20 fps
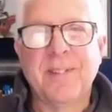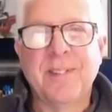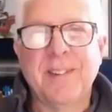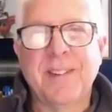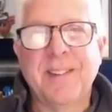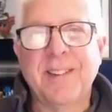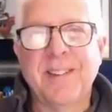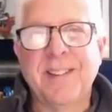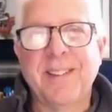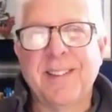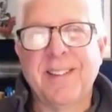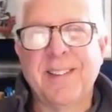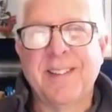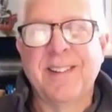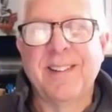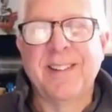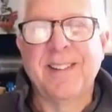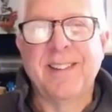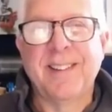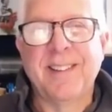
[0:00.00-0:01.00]

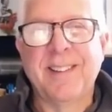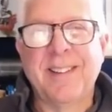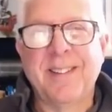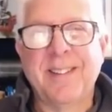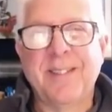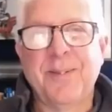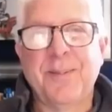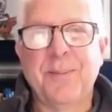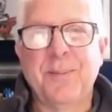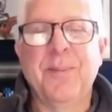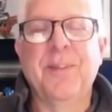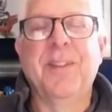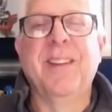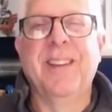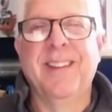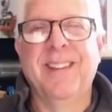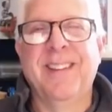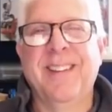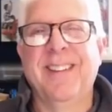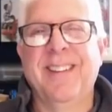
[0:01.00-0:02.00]

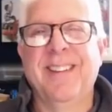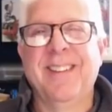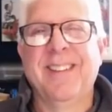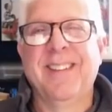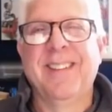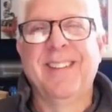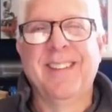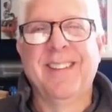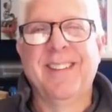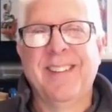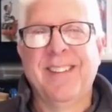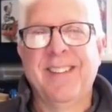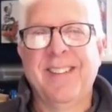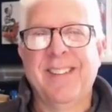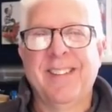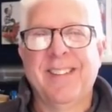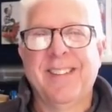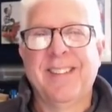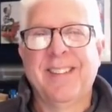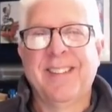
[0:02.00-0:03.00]

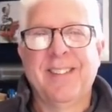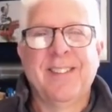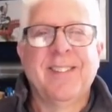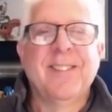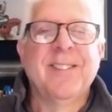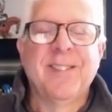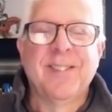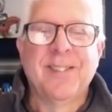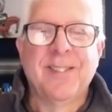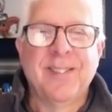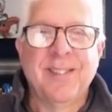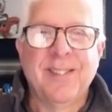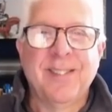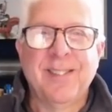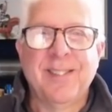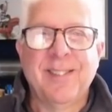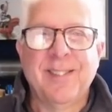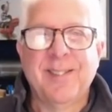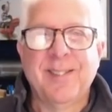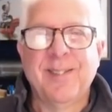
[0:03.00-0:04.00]

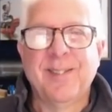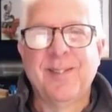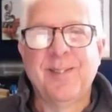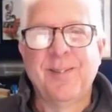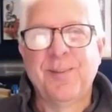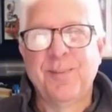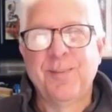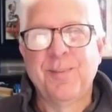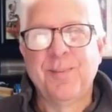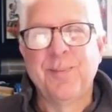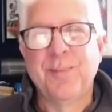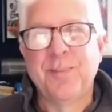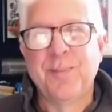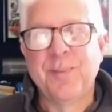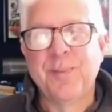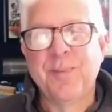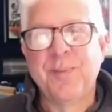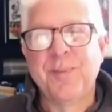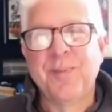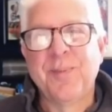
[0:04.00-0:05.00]

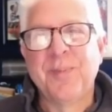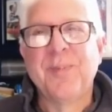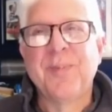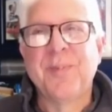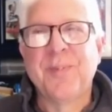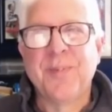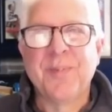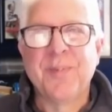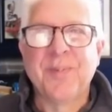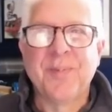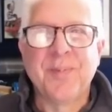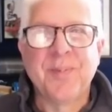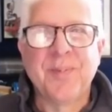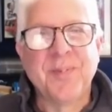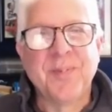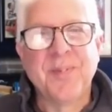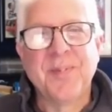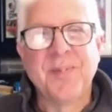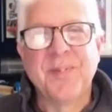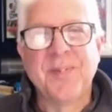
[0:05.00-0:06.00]

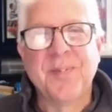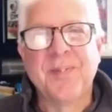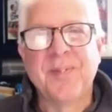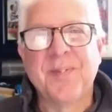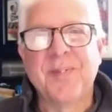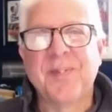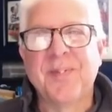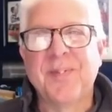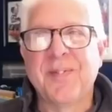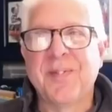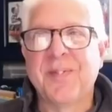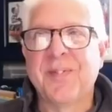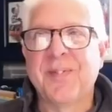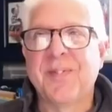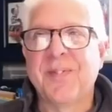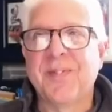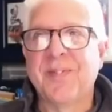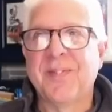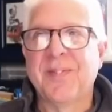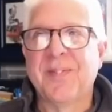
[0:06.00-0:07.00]

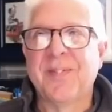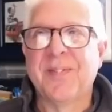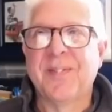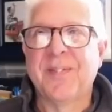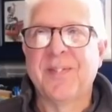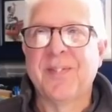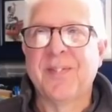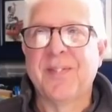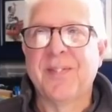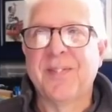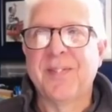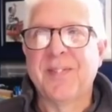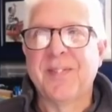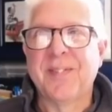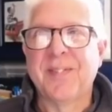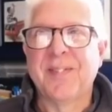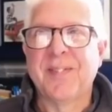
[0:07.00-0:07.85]
This person isn't speaking.